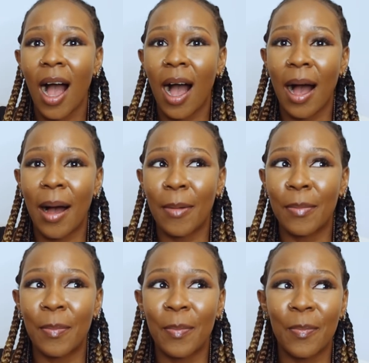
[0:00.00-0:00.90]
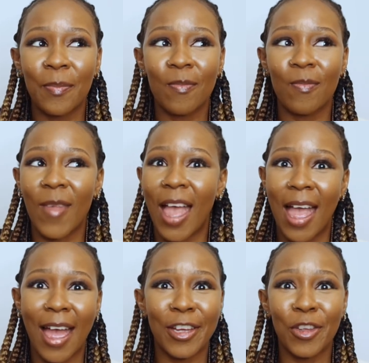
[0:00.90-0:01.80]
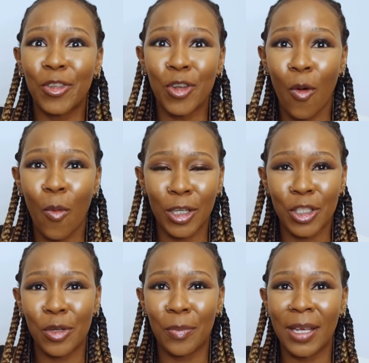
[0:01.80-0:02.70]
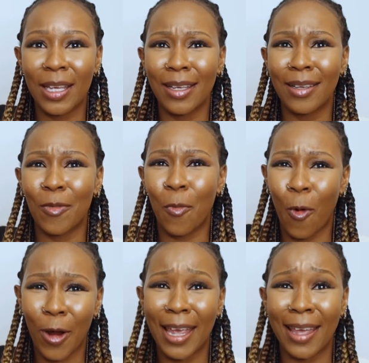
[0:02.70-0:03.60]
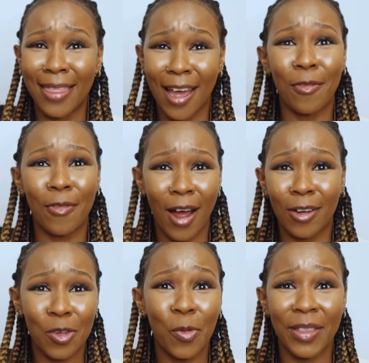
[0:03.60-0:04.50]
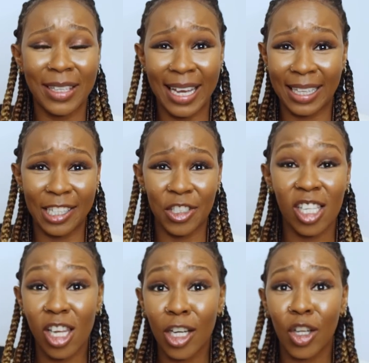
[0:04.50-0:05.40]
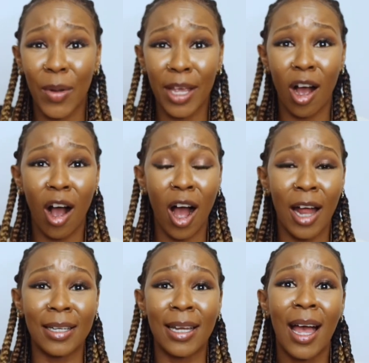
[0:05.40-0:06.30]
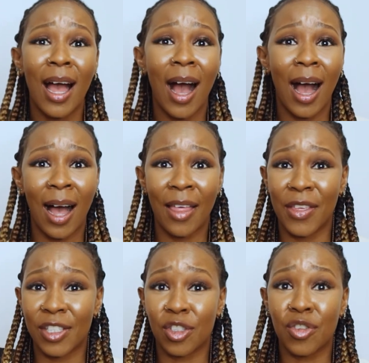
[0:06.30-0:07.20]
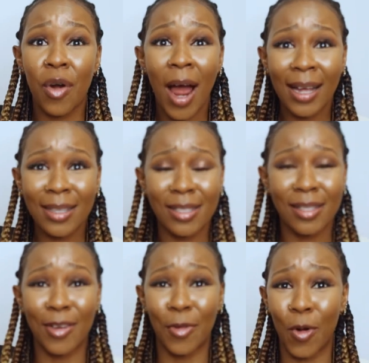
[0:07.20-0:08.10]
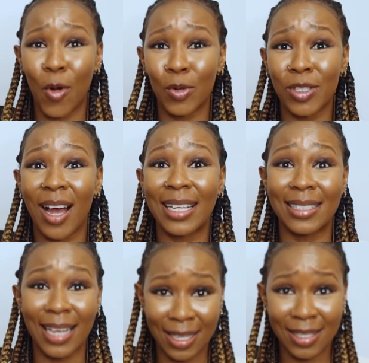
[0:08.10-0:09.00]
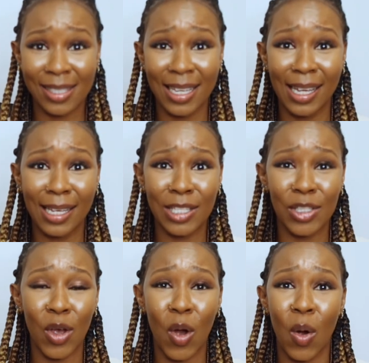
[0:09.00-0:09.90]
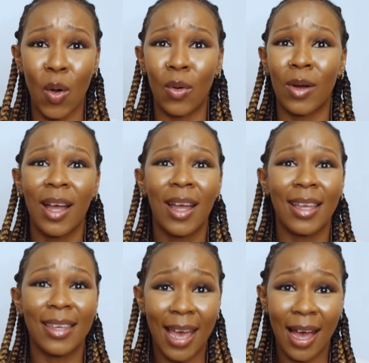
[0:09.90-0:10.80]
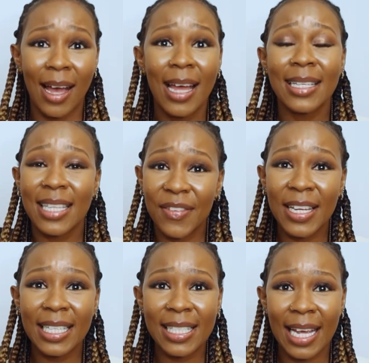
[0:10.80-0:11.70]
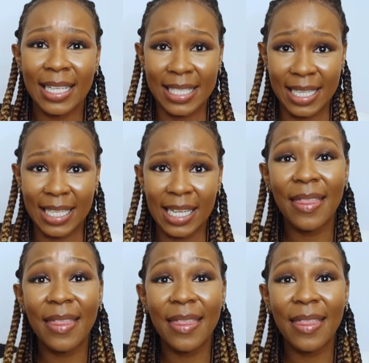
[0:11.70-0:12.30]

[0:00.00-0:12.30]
And you don't want to be walking that route with luggage. There's a lot going on. There's trucks, the roads are dusty. So yeah, definitely take a DD.